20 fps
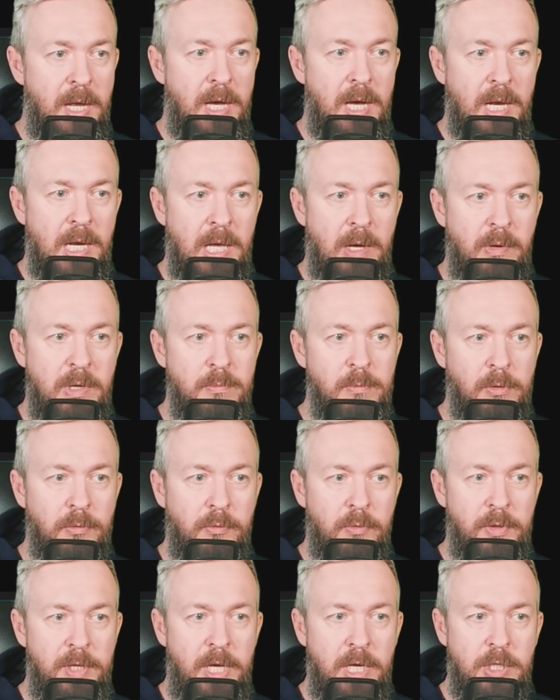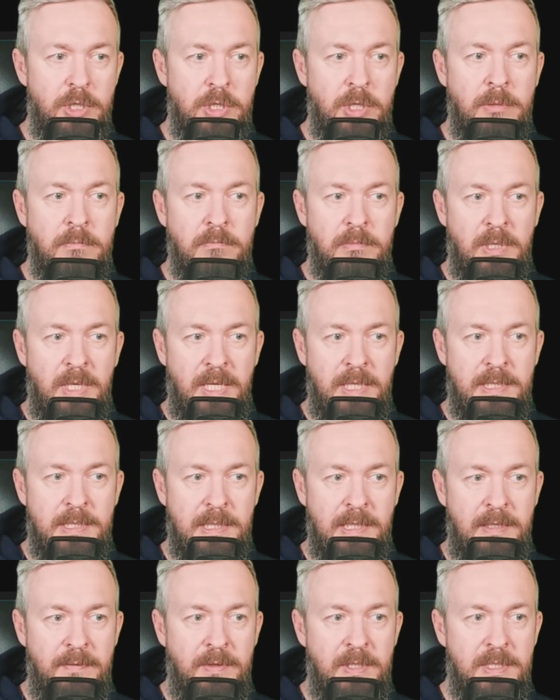Allow remote connection.
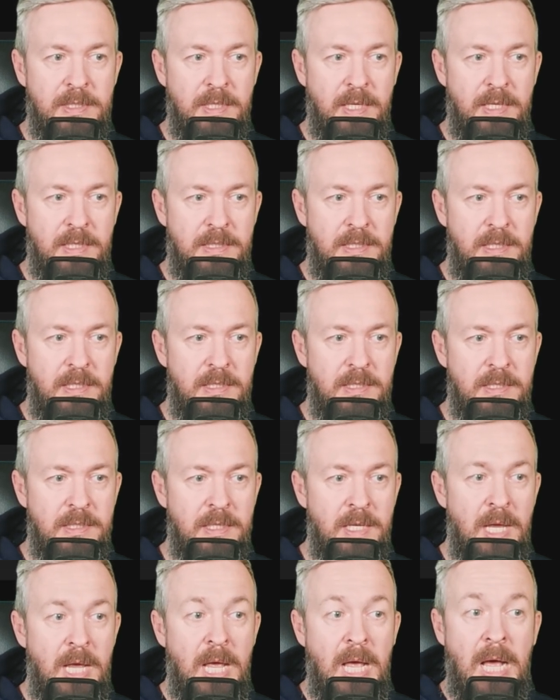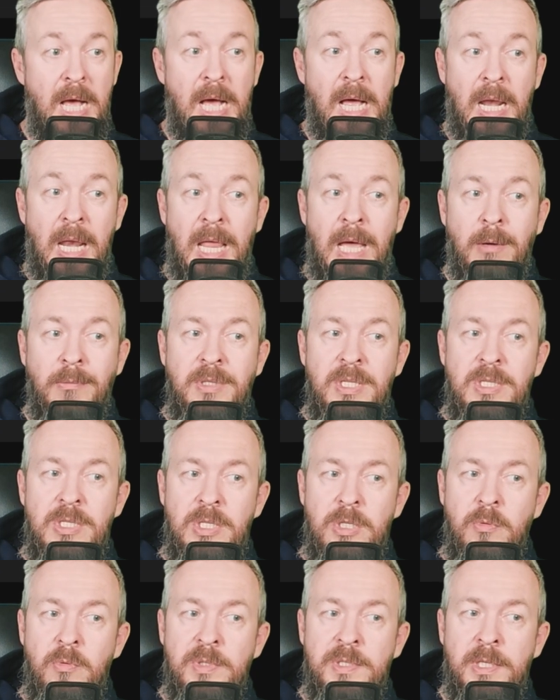Let's leave this as is. Allow
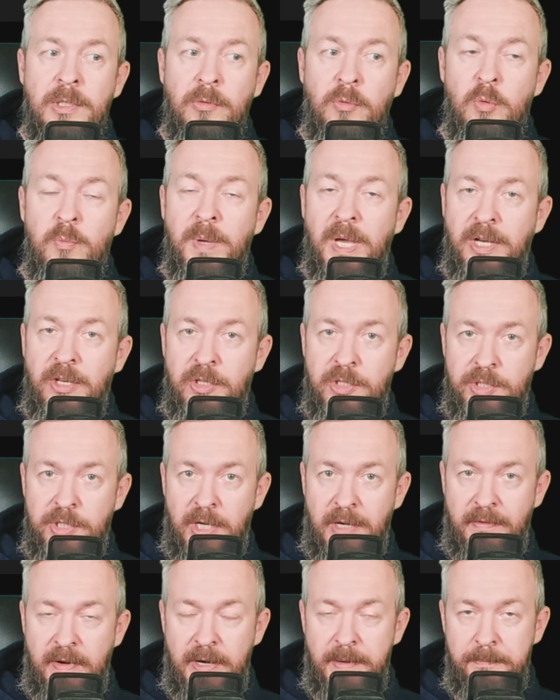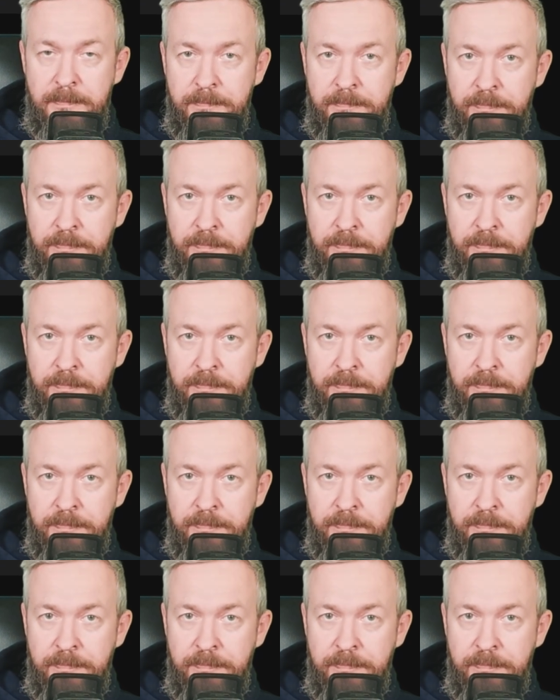this user to manage server.